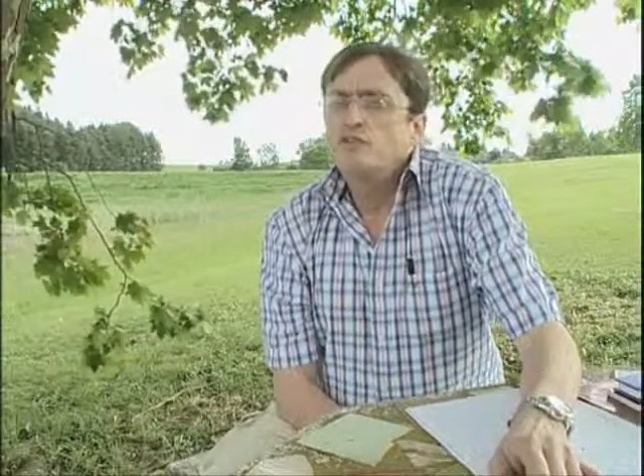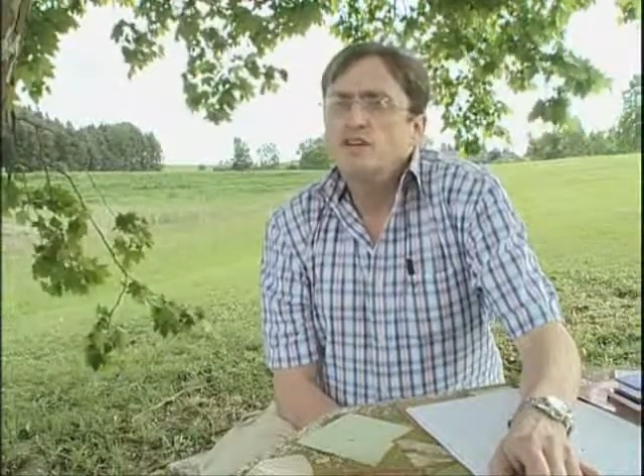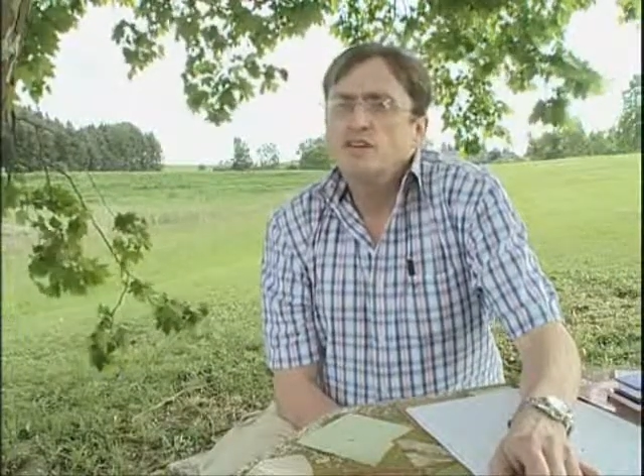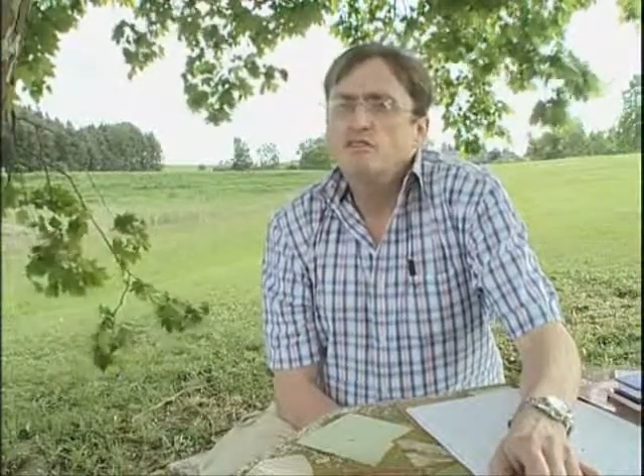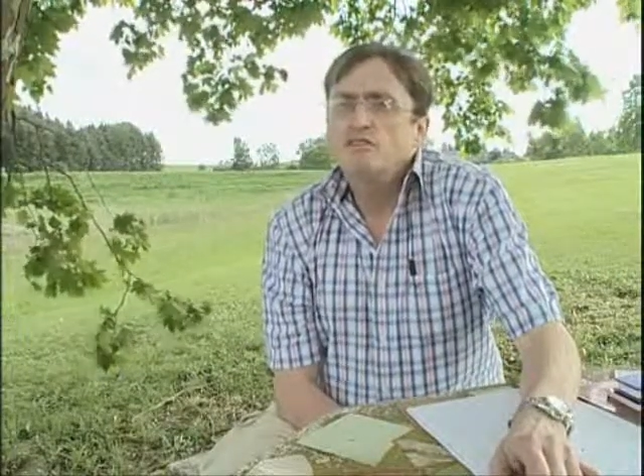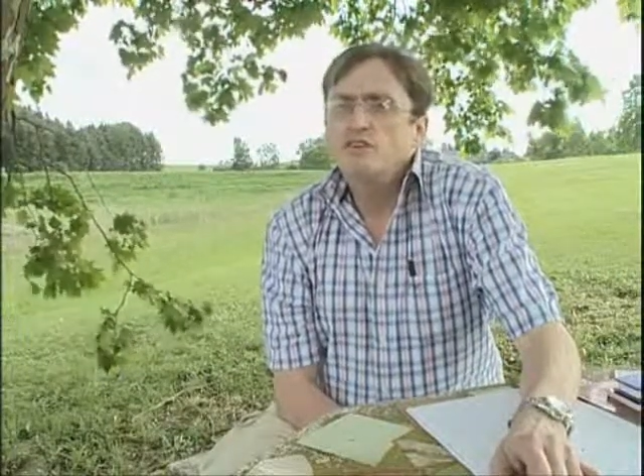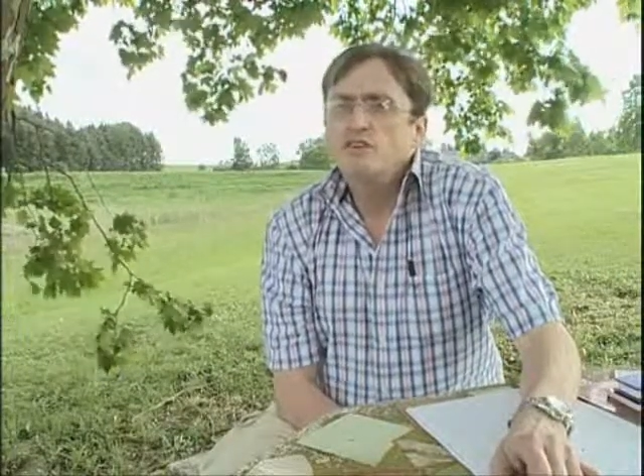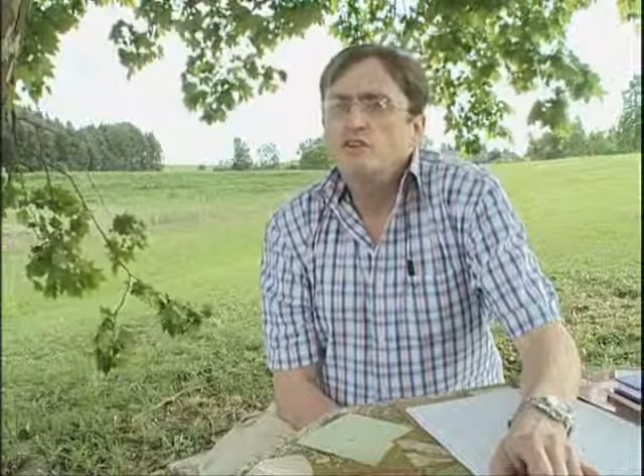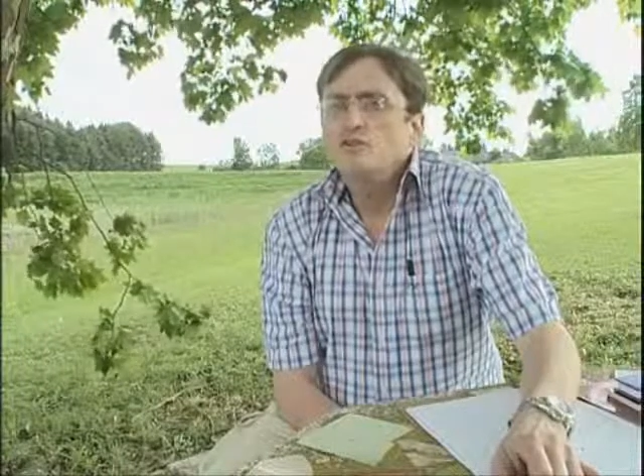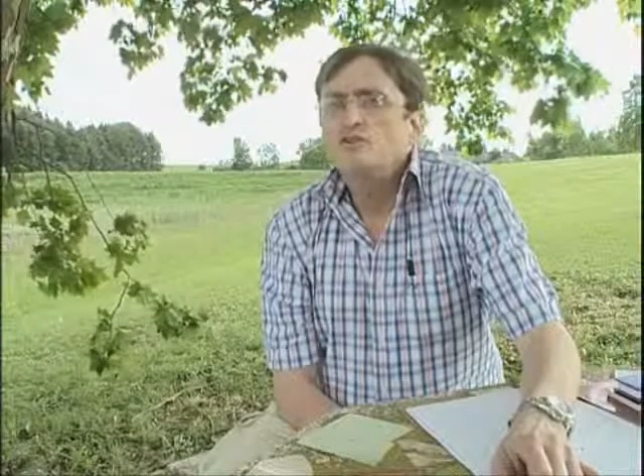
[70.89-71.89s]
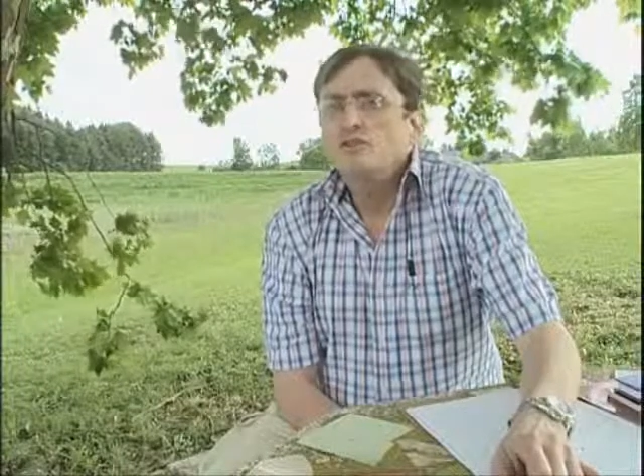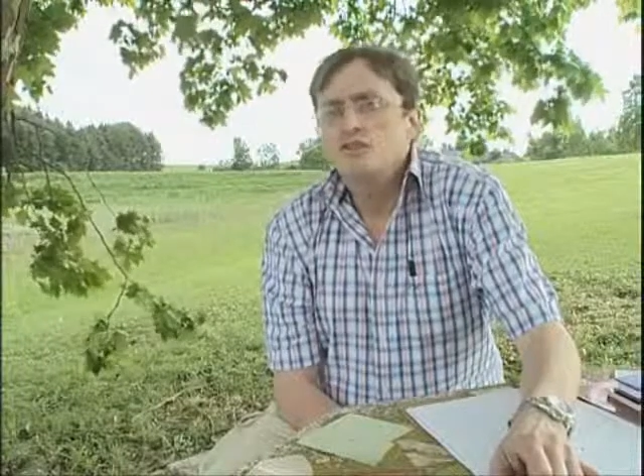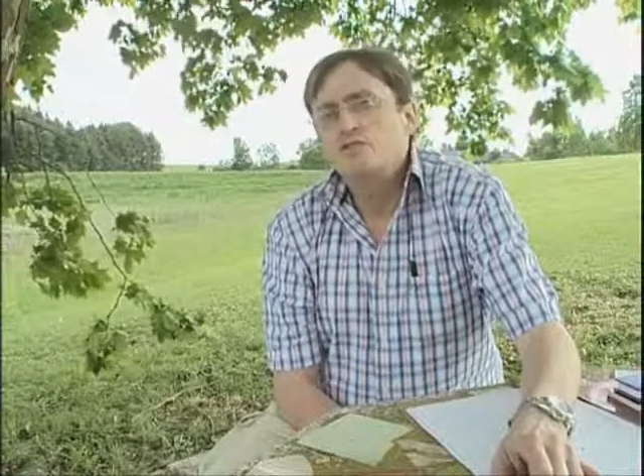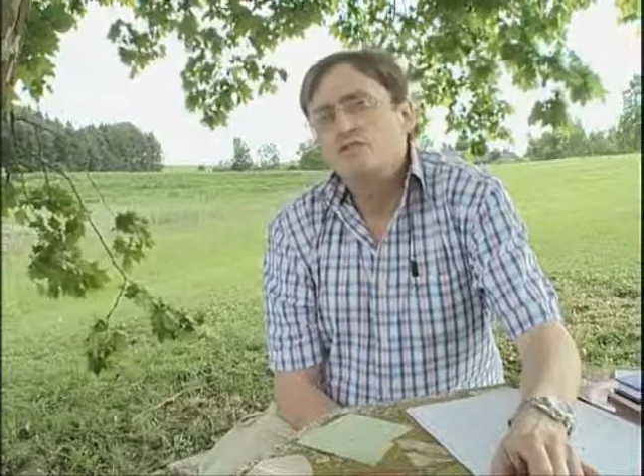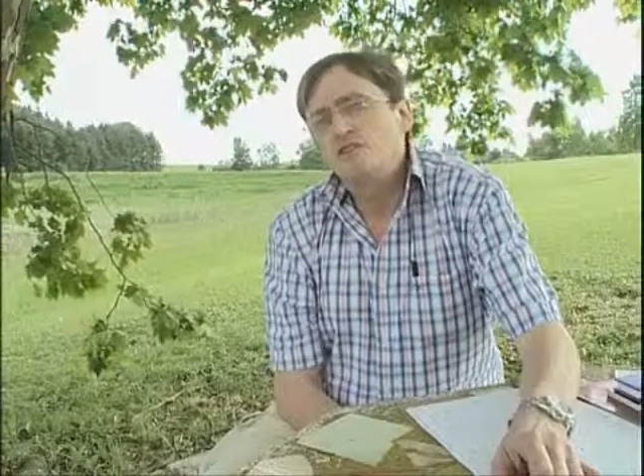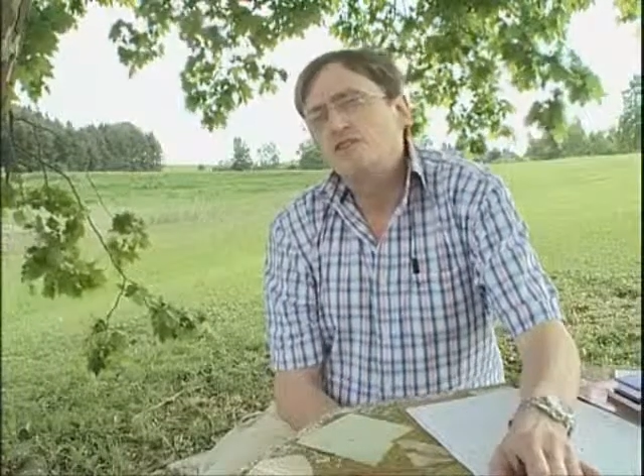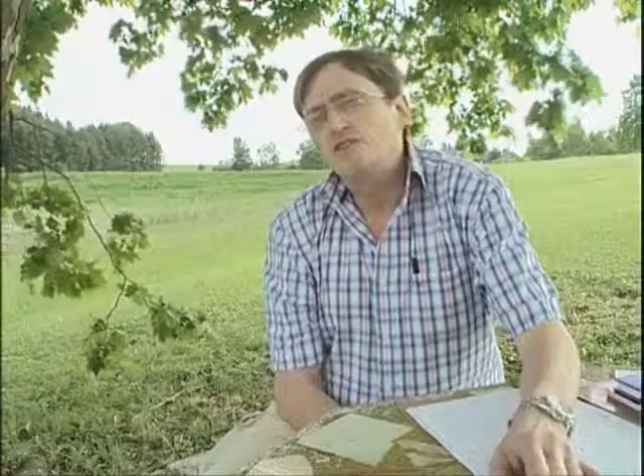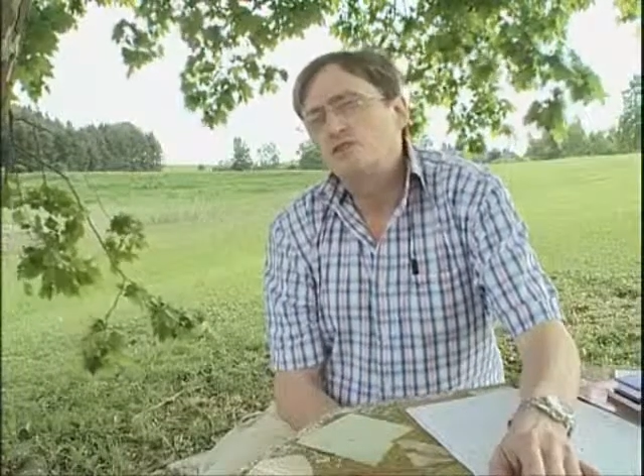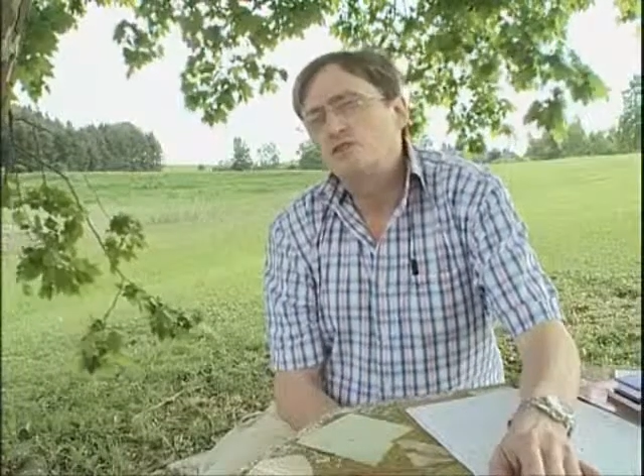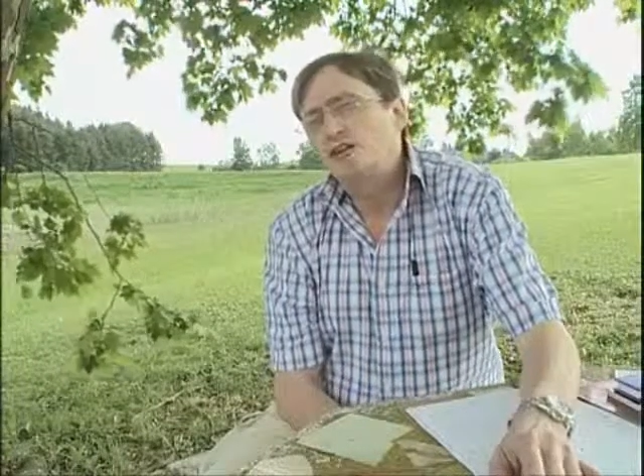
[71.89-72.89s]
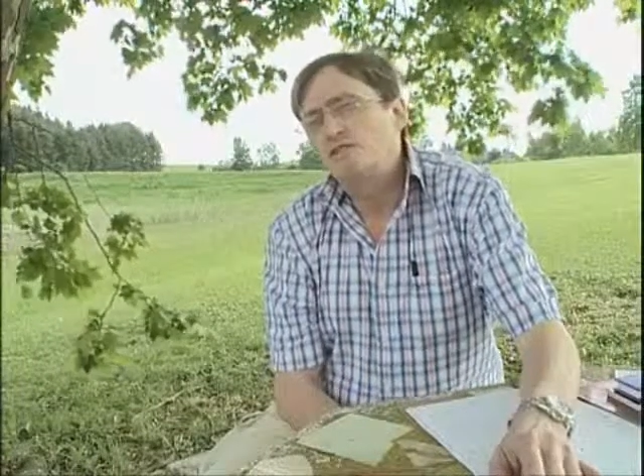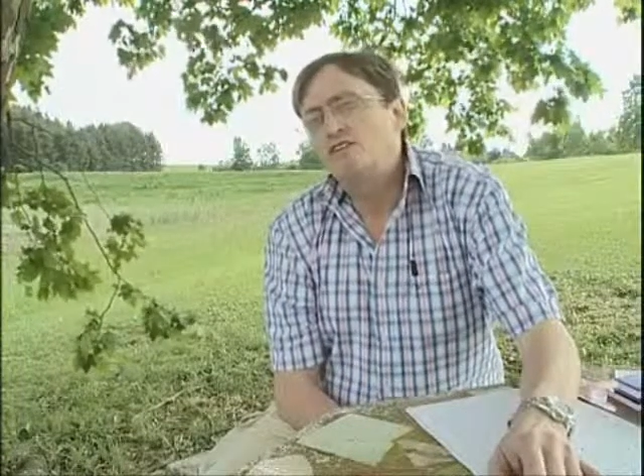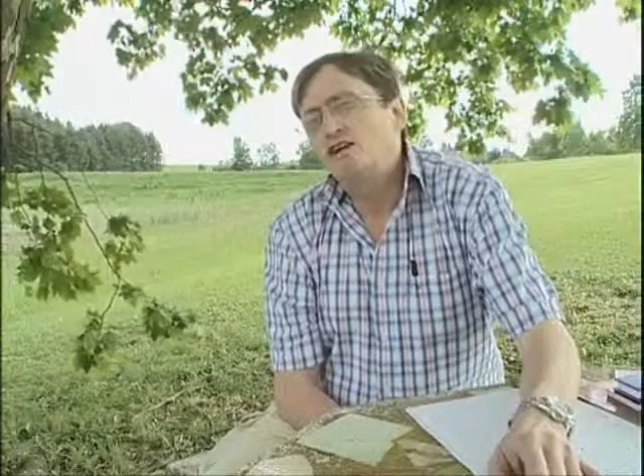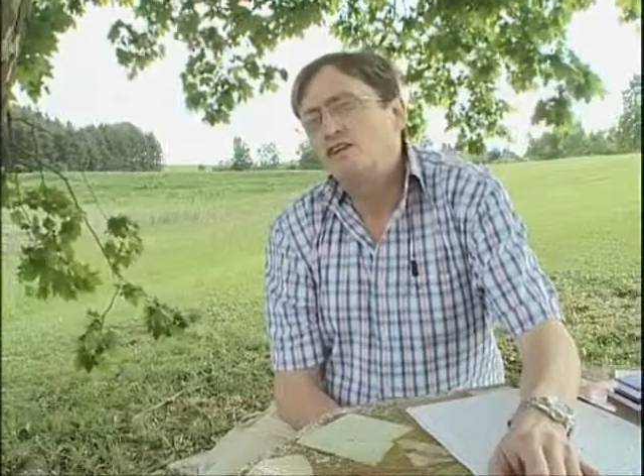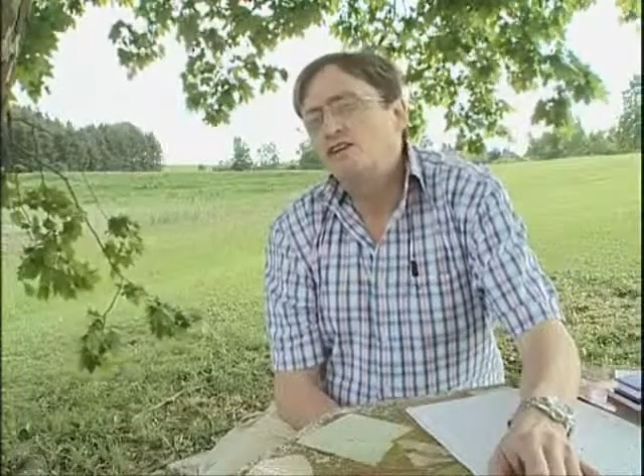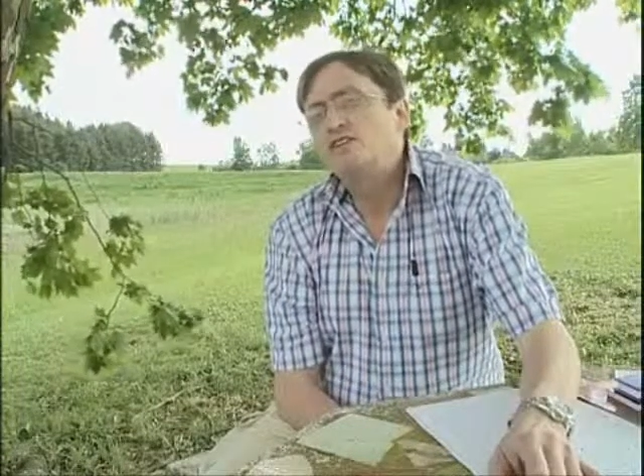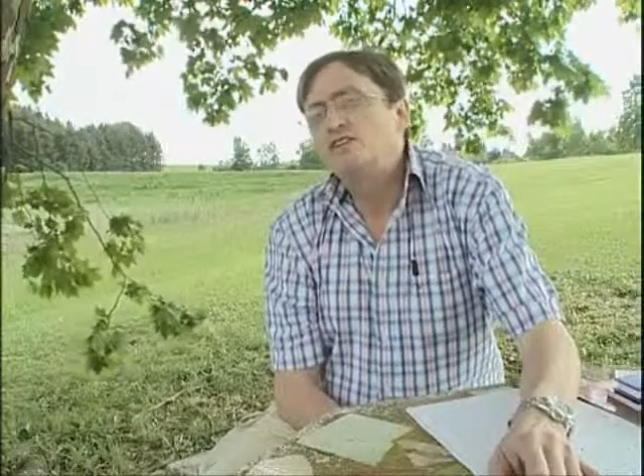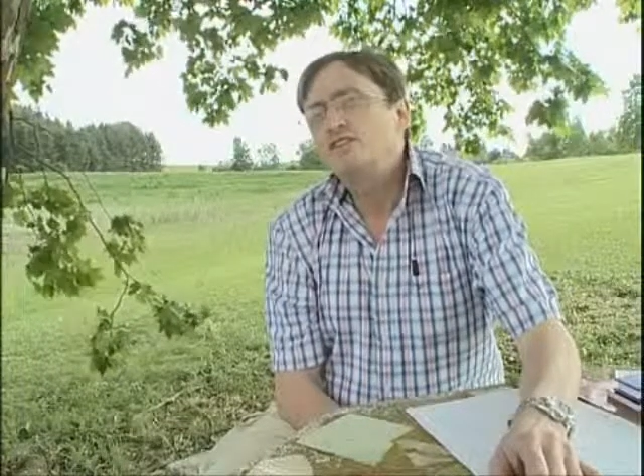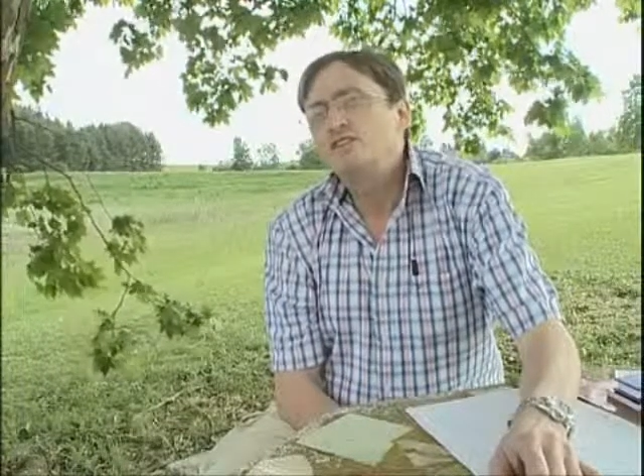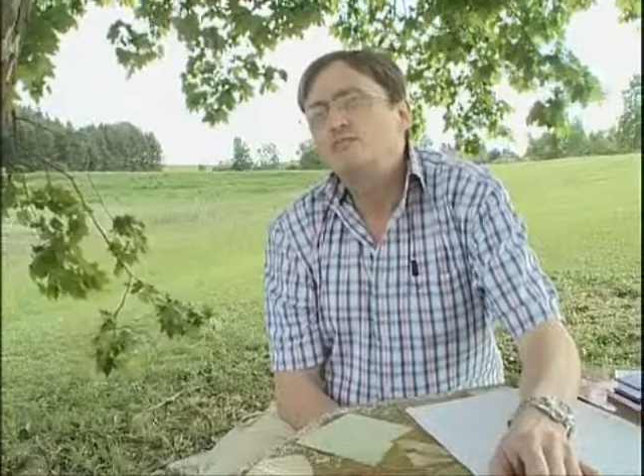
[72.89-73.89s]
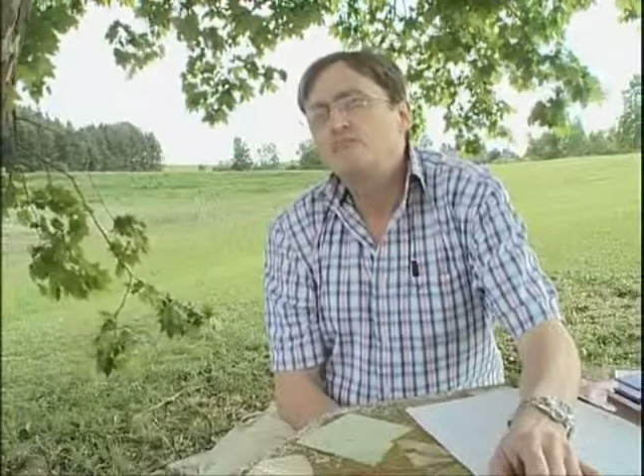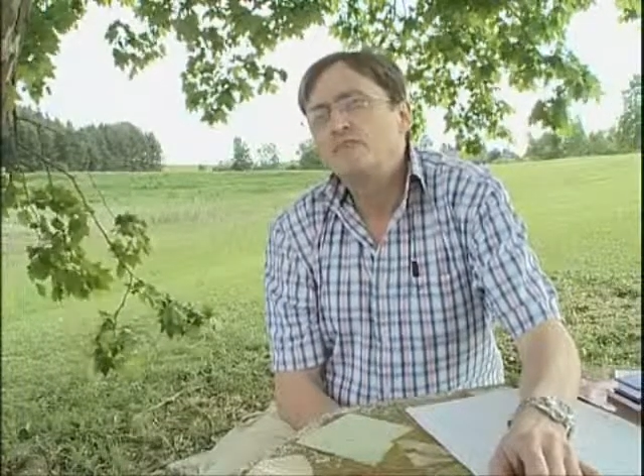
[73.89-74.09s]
to the heavens and use astrophysics to try and find answers?